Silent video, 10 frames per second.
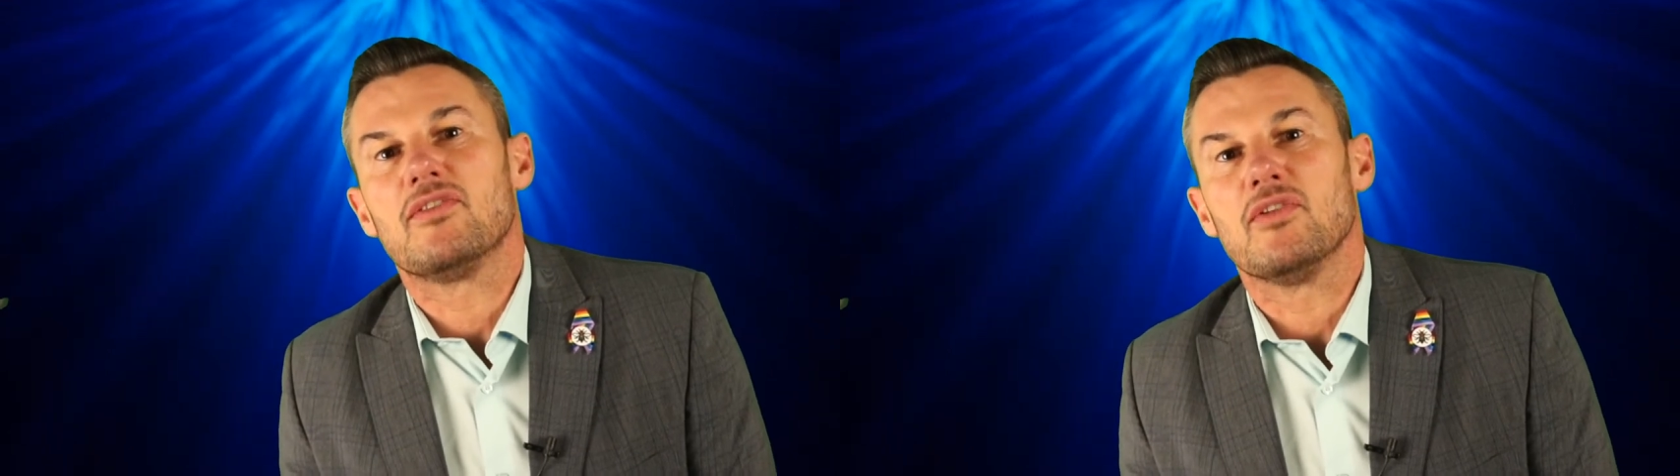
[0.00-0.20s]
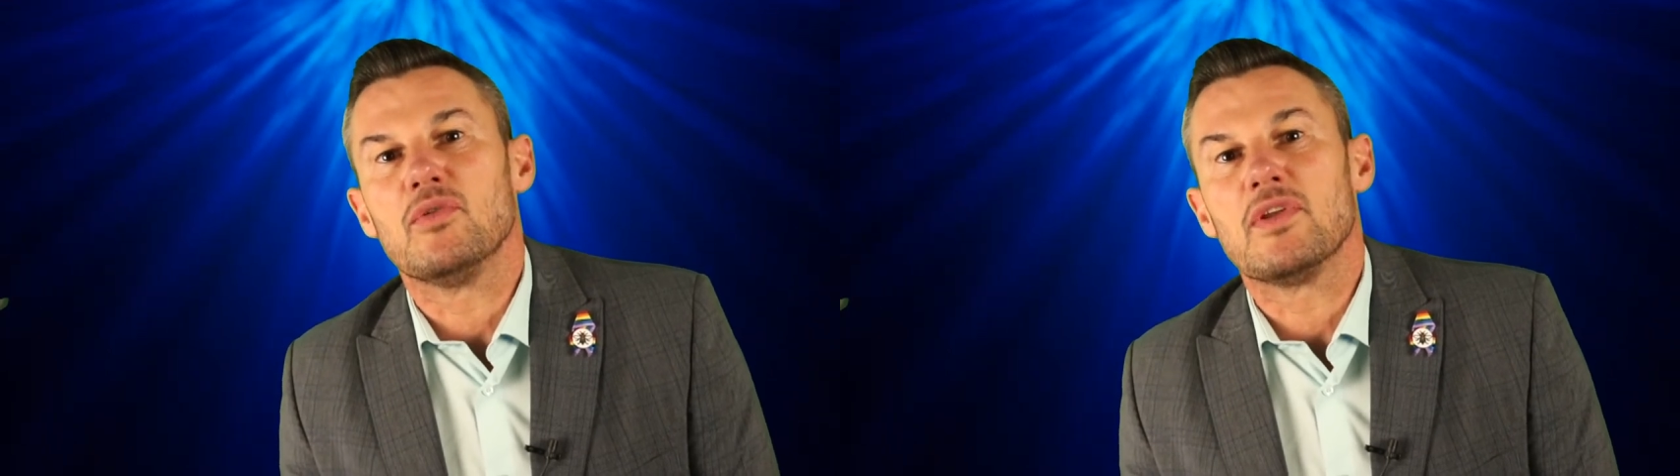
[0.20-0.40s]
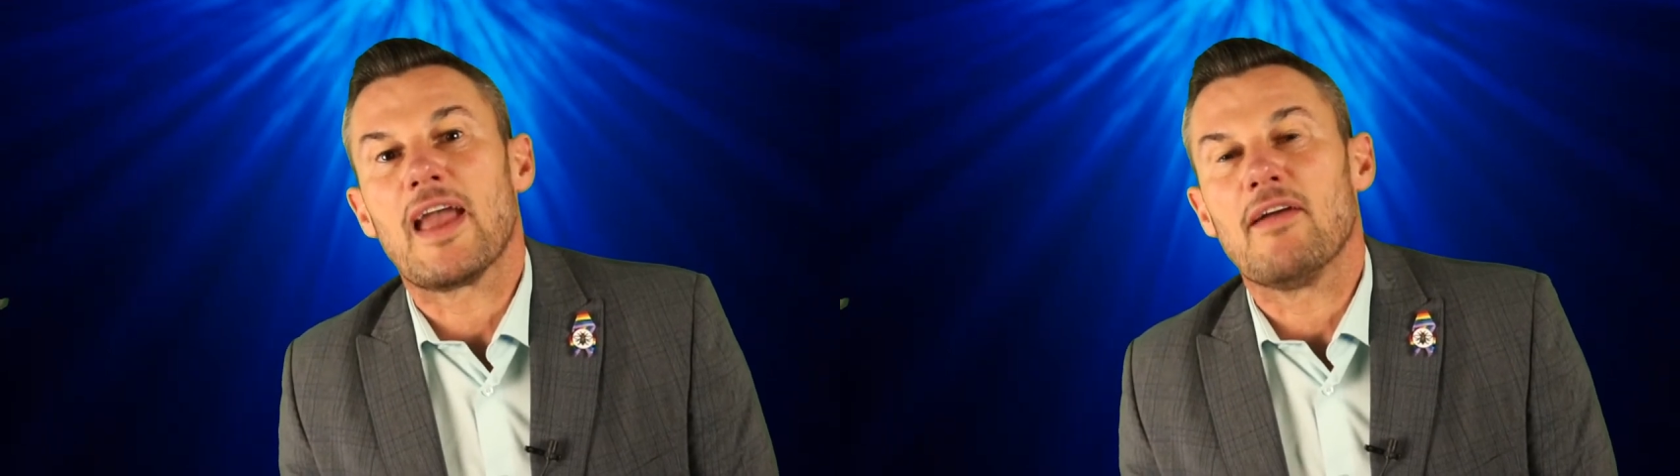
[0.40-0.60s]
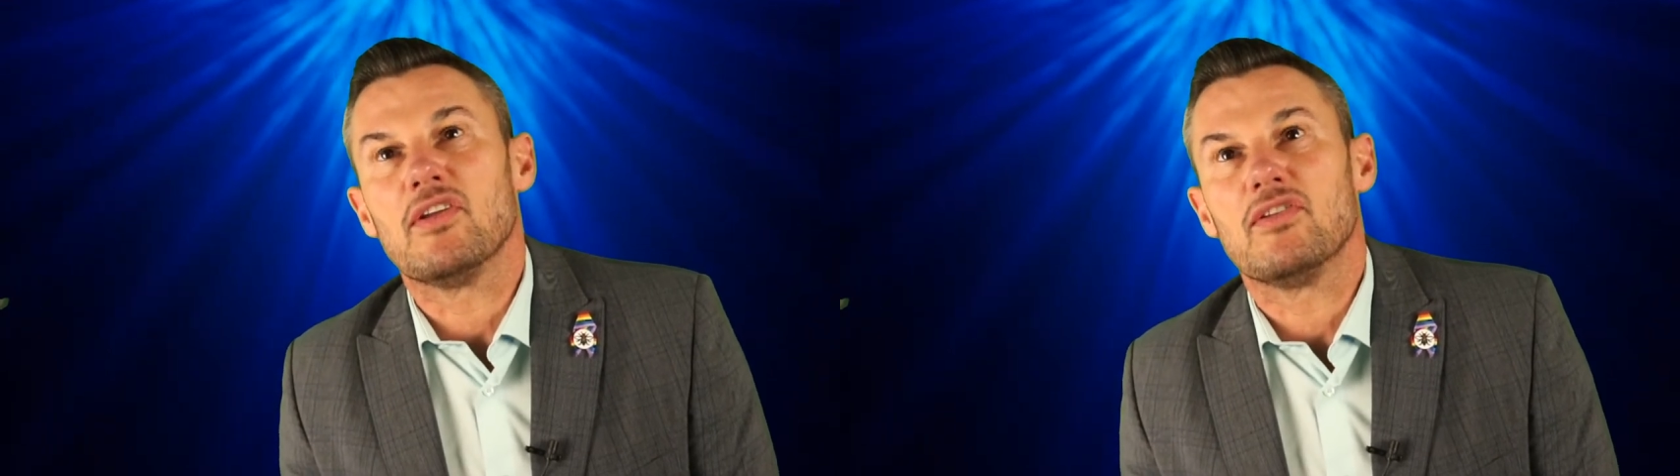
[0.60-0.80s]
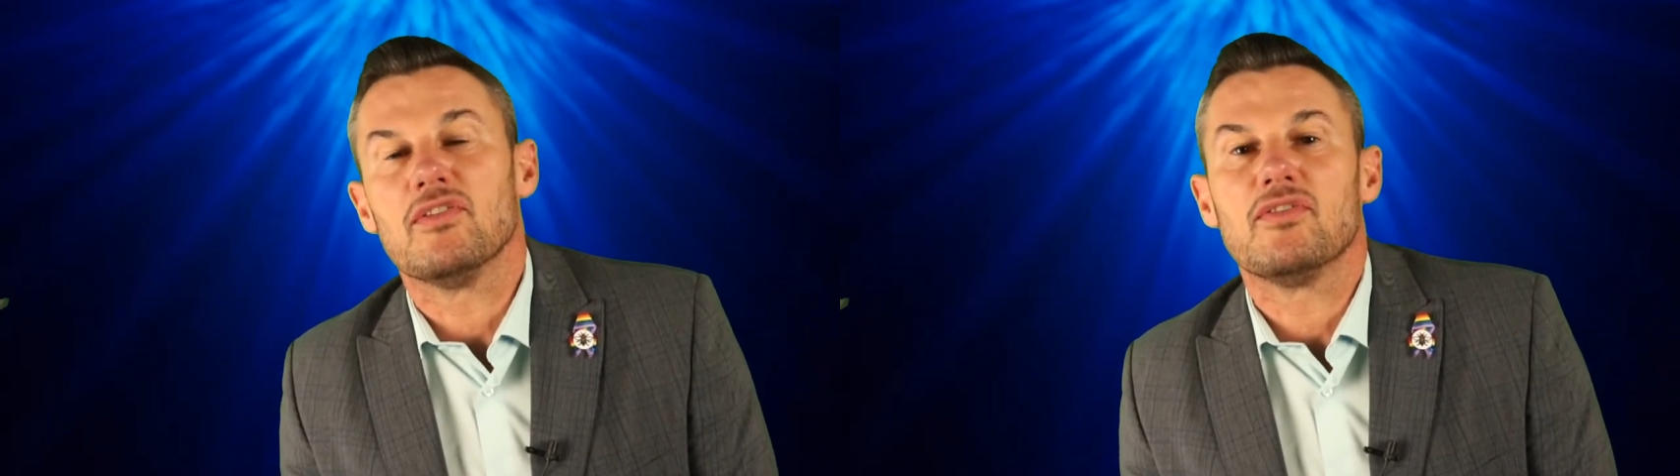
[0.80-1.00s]
to the
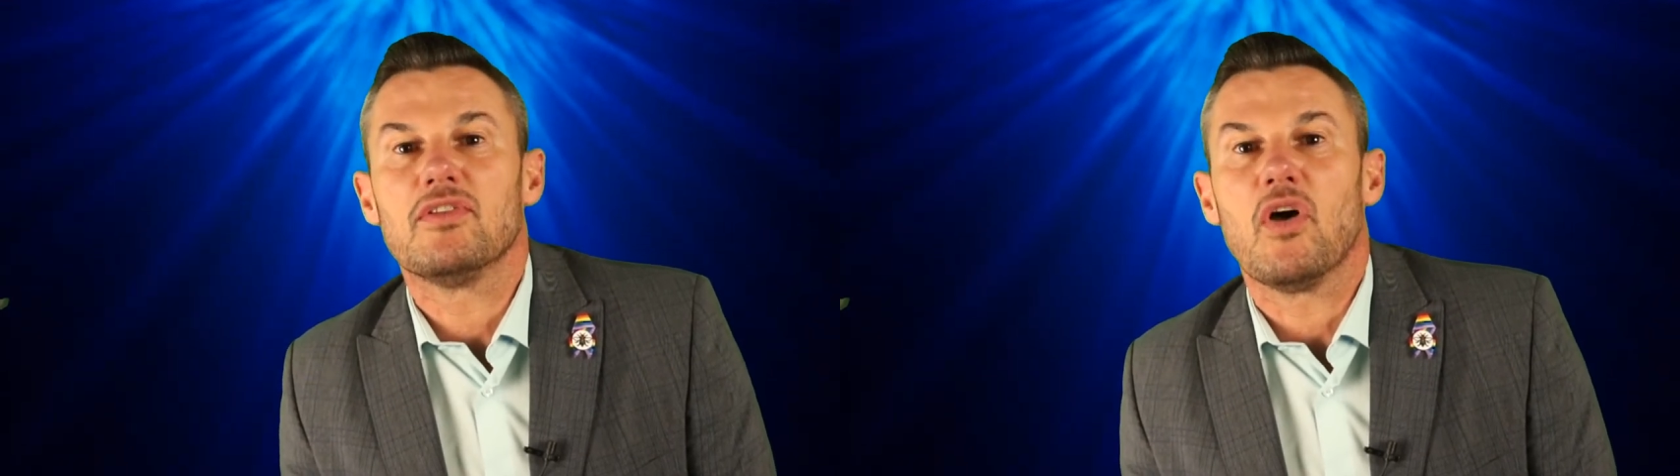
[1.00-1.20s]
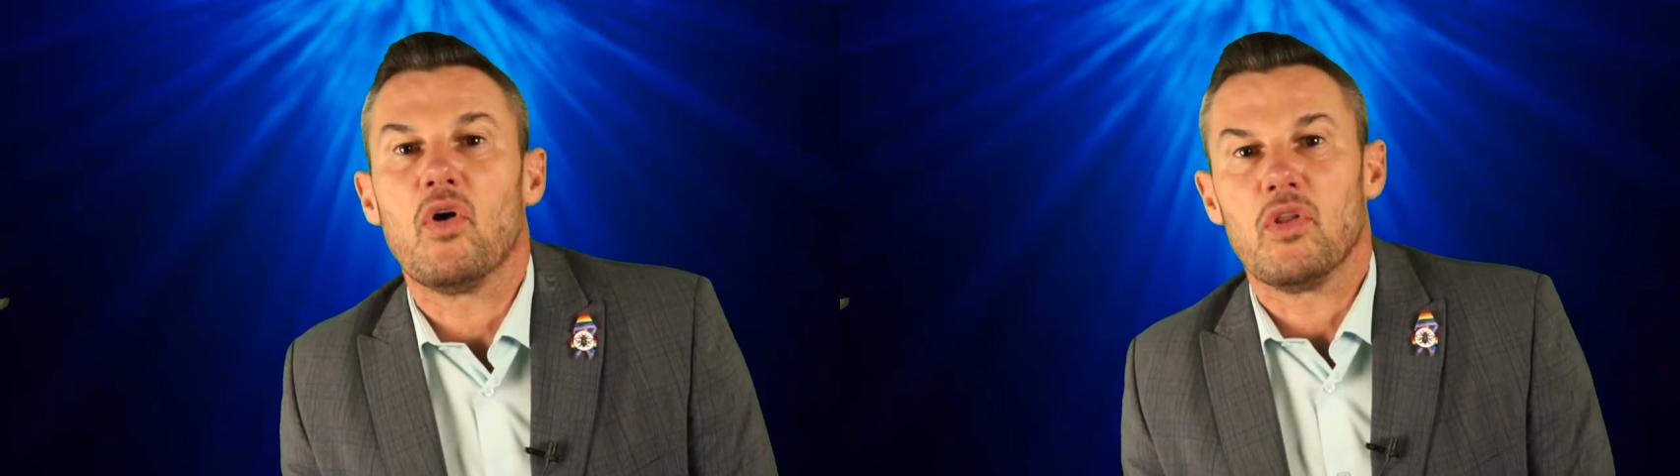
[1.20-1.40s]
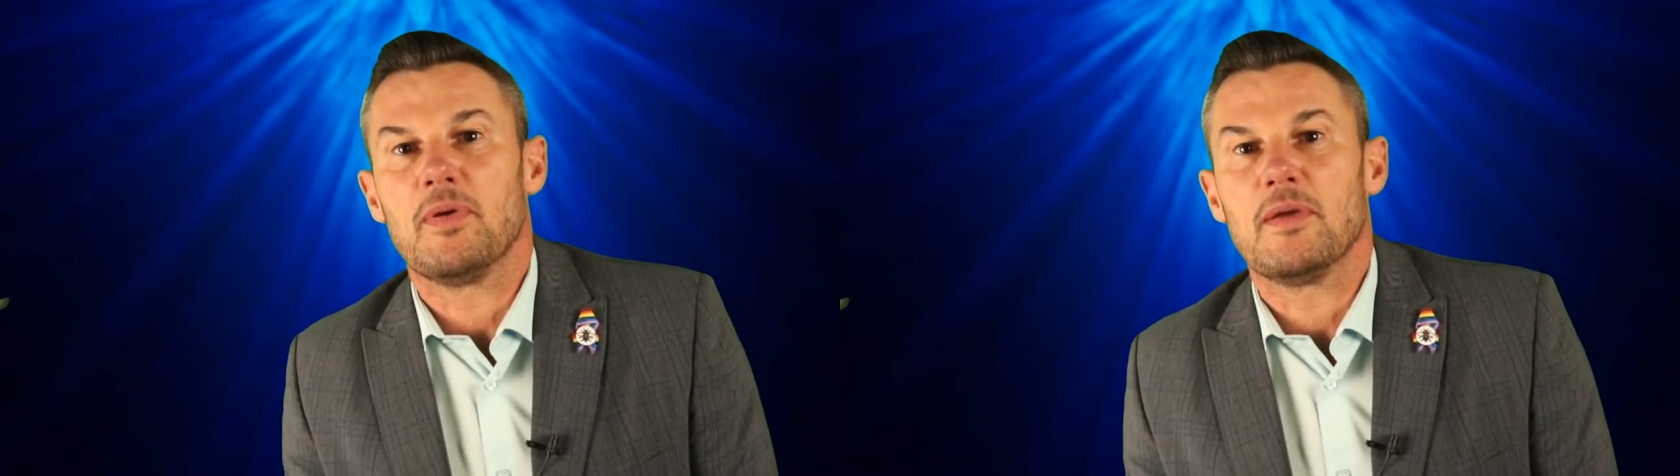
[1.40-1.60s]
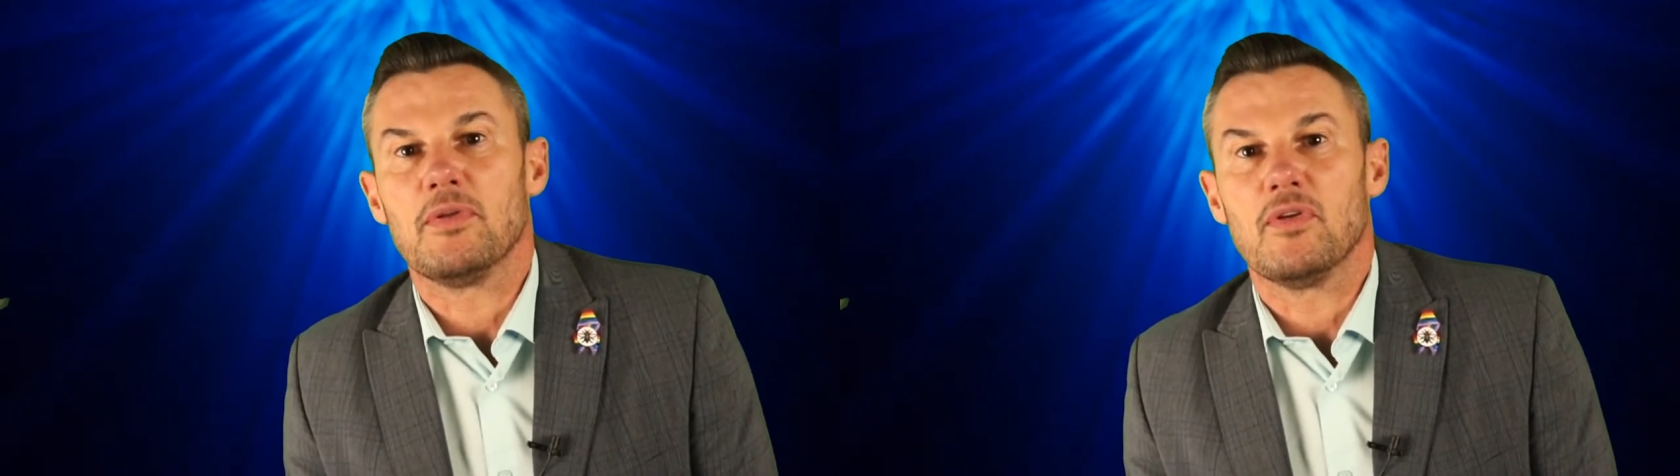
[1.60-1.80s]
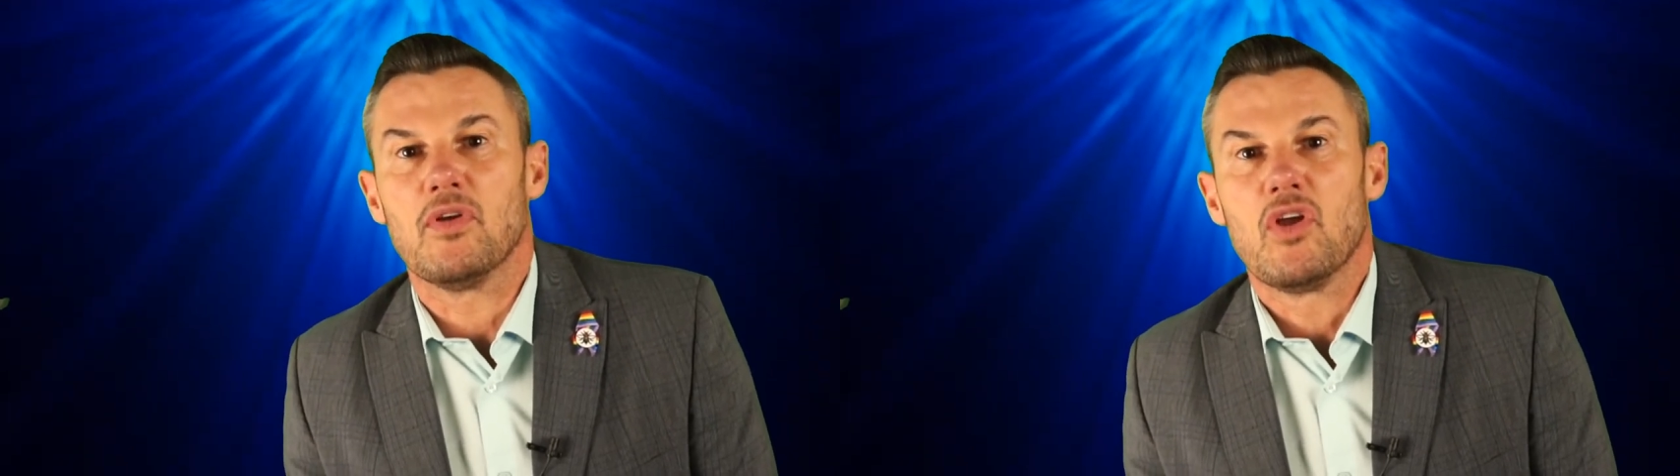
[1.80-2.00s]
characters, all the
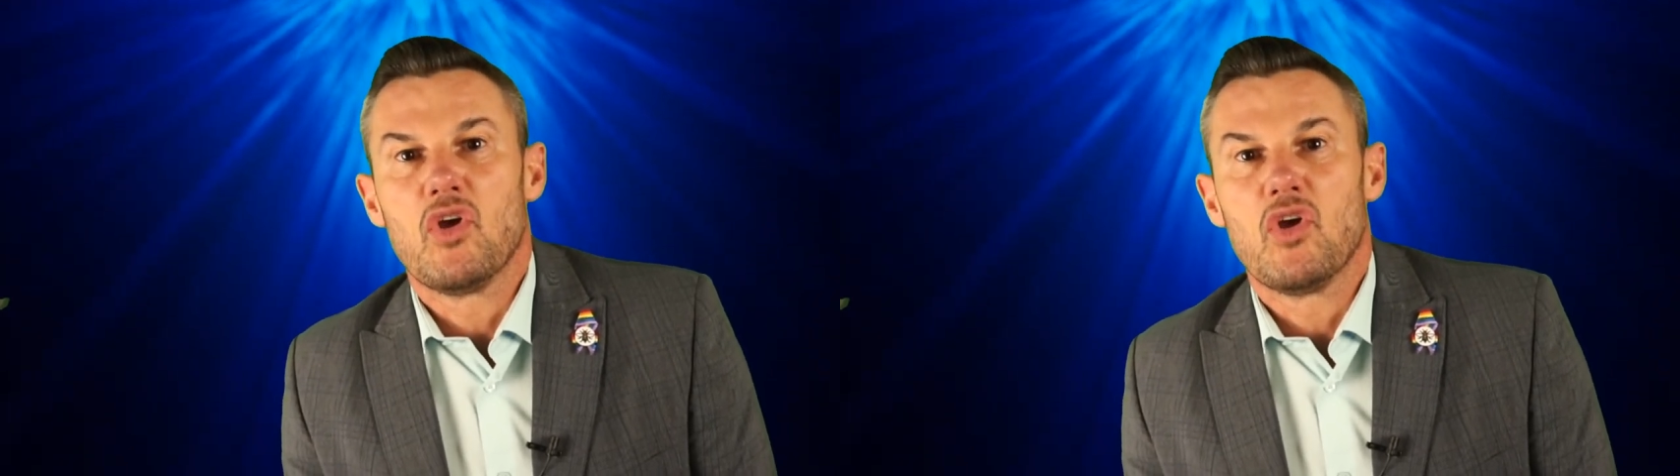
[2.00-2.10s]
people that